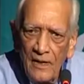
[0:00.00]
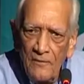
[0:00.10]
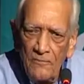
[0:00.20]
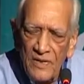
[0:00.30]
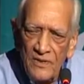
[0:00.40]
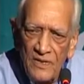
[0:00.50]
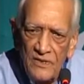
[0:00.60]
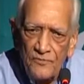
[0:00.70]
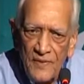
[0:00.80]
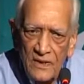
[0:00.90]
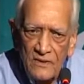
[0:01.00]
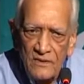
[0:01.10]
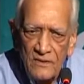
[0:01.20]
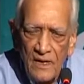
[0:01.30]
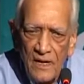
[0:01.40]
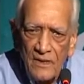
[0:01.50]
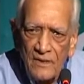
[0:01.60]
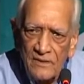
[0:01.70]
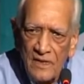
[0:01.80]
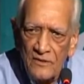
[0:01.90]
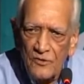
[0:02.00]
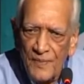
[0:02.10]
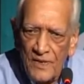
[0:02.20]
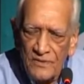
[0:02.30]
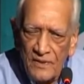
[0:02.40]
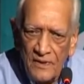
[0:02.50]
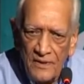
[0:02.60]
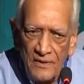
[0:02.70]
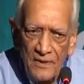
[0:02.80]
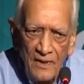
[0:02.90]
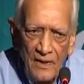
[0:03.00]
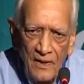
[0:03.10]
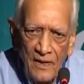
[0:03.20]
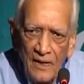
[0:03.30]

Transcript: live with these factors like the sun, space and greenery,